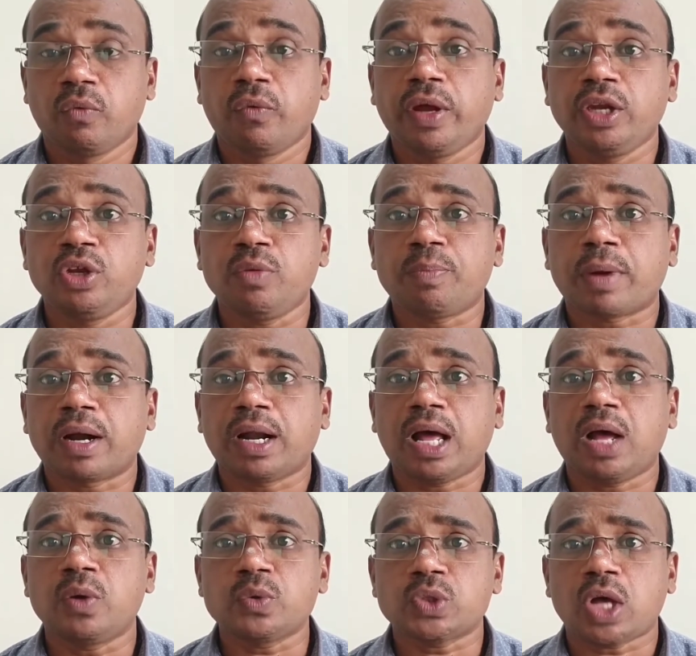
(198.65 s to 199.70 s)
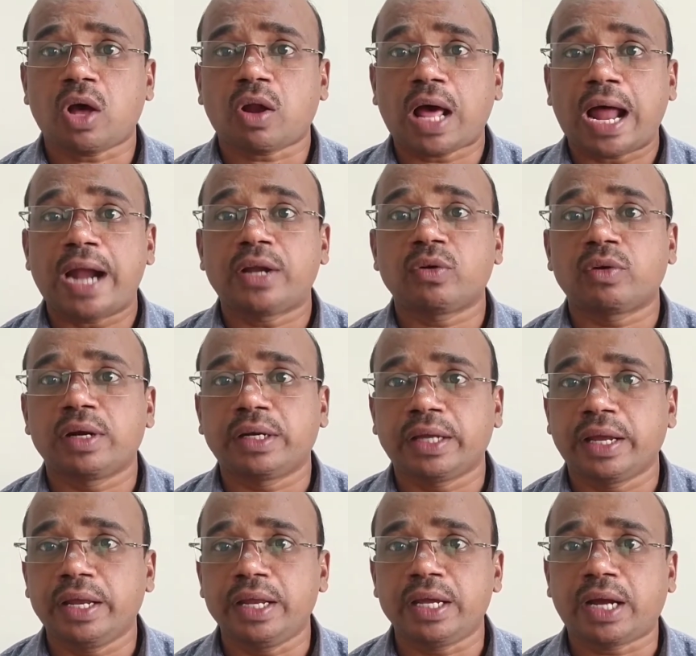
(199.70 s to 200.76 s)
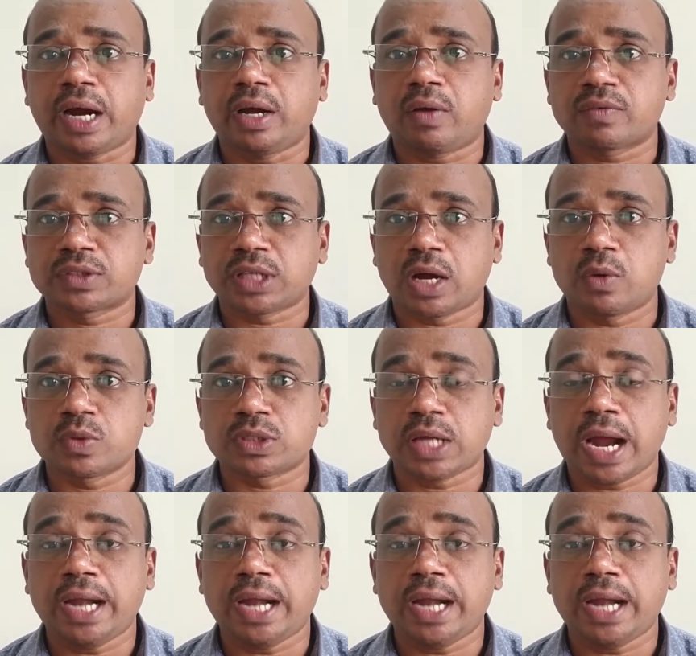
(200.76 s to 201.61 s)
When you pronounce or articulate any kind of sounds,